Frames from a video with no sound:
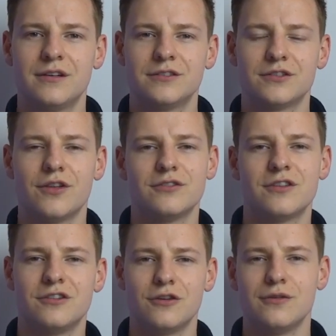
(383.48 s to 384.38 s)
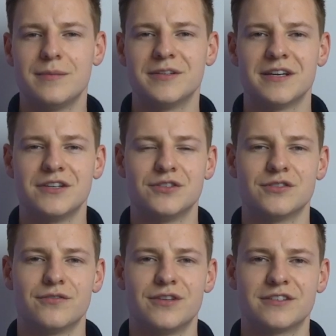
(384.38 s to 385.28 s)
So those are the 2
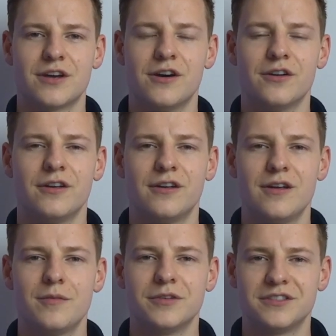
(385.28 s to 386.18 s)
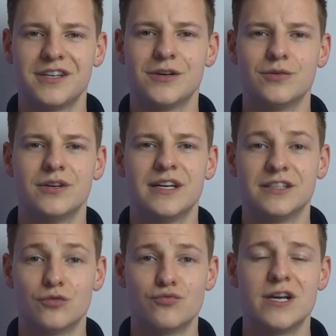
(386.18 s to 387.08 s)
limitations of this card. But still,
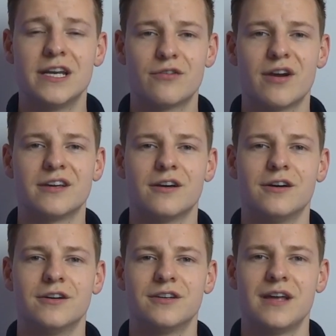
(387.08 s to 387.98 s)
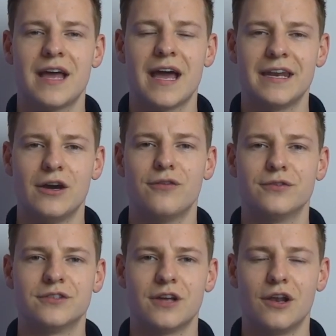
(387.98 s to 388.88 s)
it's a really great card and it
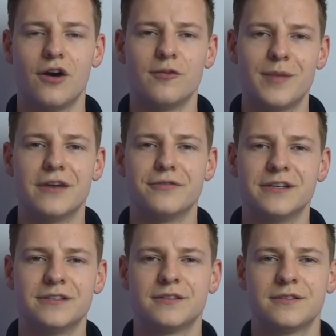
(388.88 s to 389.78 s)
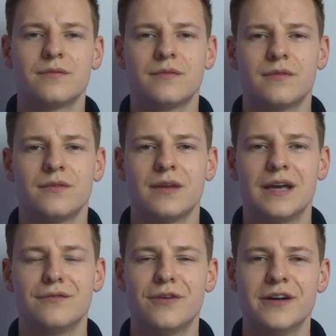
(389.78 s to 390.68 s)
offers a lot of benefits.
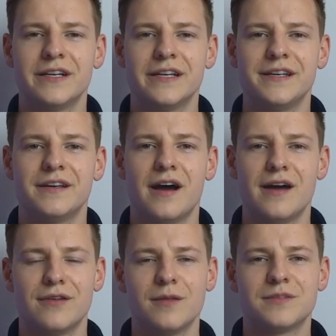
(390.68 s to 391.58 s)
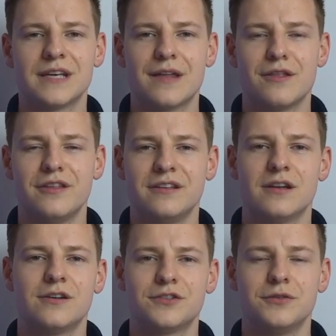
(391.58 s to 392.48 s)
And finally, I've lumped together these
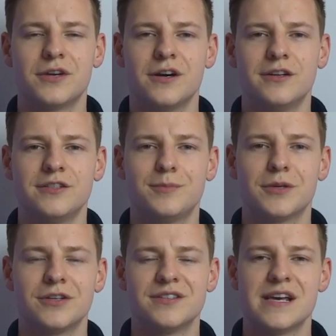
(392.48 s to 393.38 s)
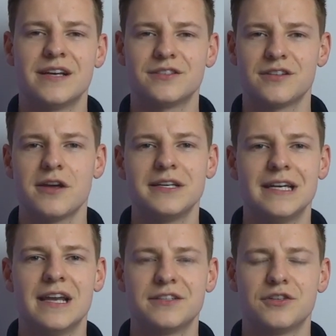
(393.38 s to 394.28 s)
last 2 cards because they're
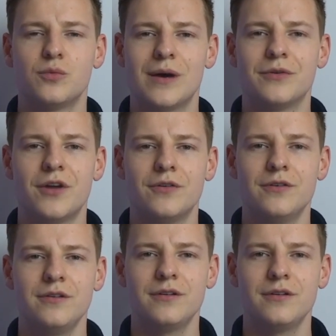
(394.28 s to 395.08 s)
slightly lesser well known,